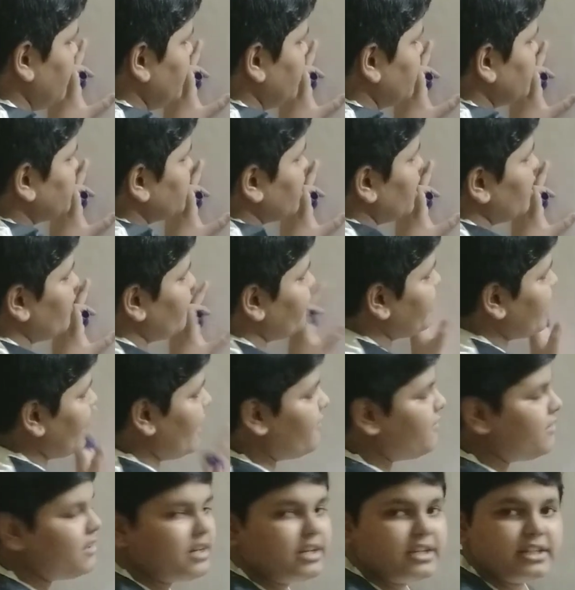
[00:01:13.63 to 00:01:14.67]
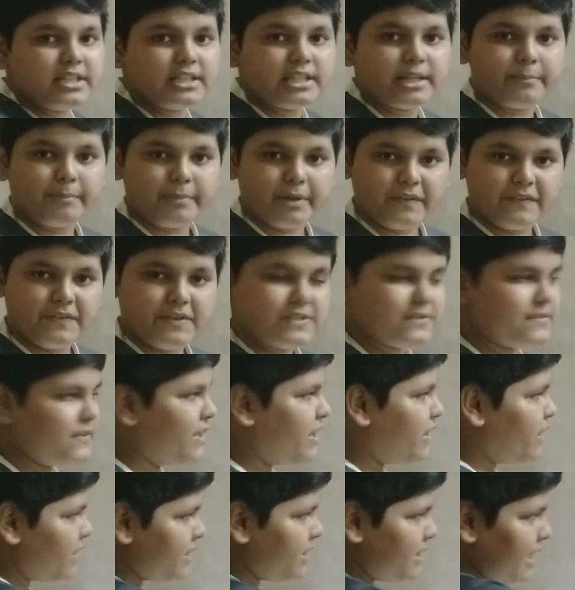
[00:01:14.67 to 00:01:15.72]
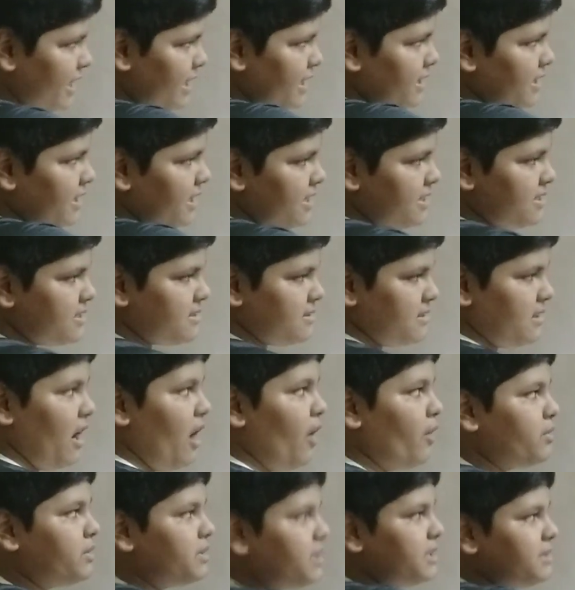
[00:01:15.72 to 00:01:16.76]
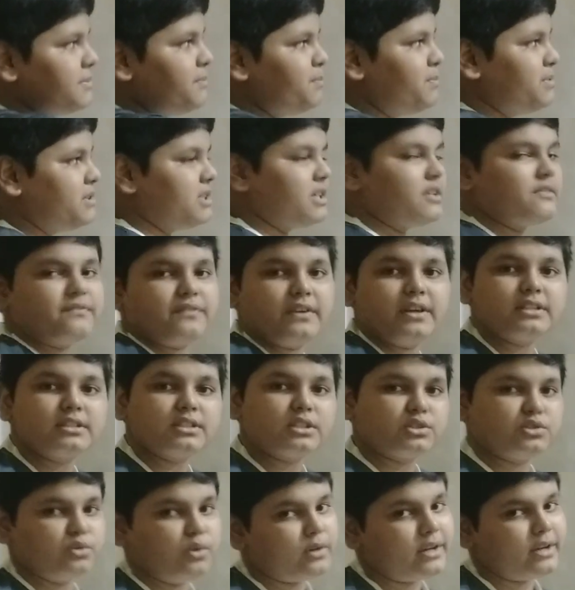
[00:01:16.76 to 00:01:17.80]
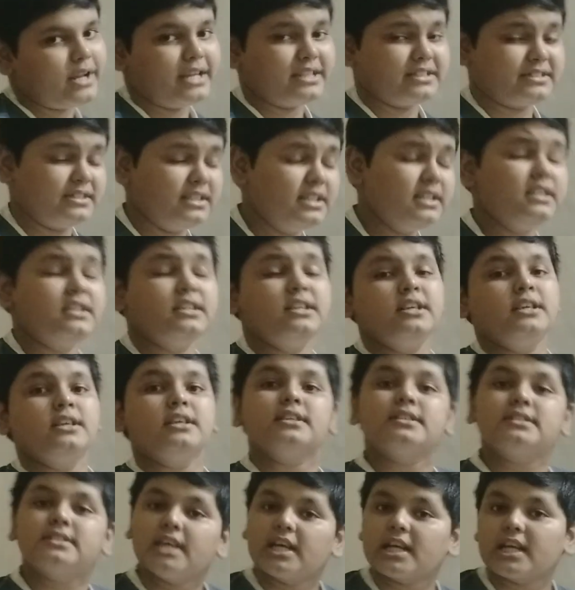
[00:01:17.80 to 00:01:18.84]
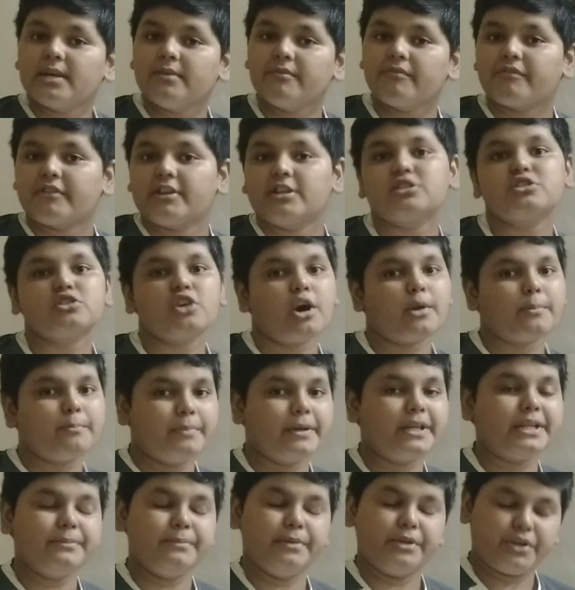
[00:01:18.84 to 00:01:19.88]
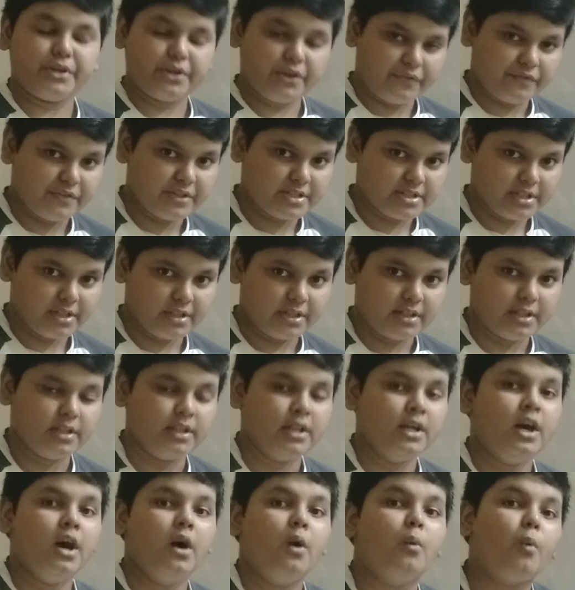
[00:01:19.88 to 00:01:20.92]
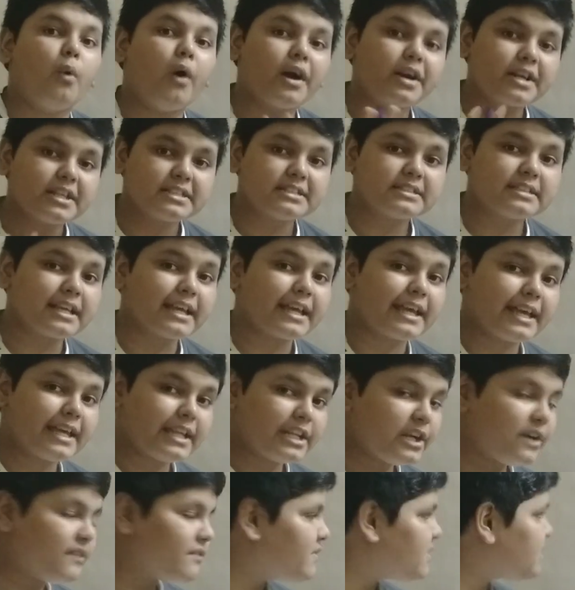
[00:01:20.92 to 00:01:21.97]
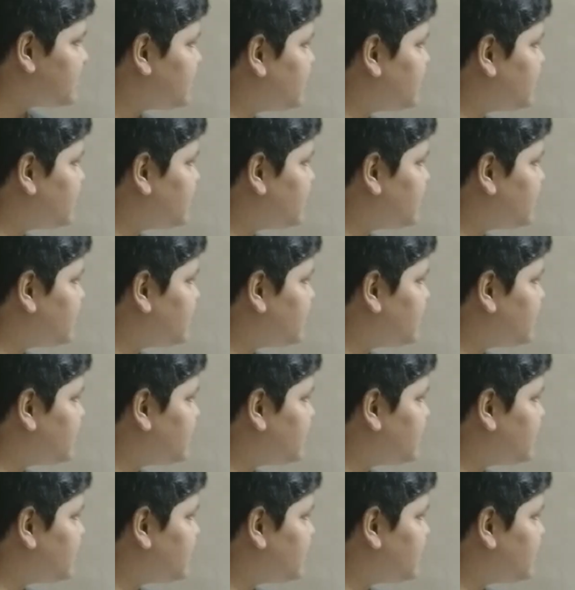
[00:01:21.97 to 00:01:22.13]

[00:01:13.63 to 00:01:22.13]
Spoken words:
So, we have learned in the previous video that this outer surface is known as the circumference or perimeter of the circle. What is the area of the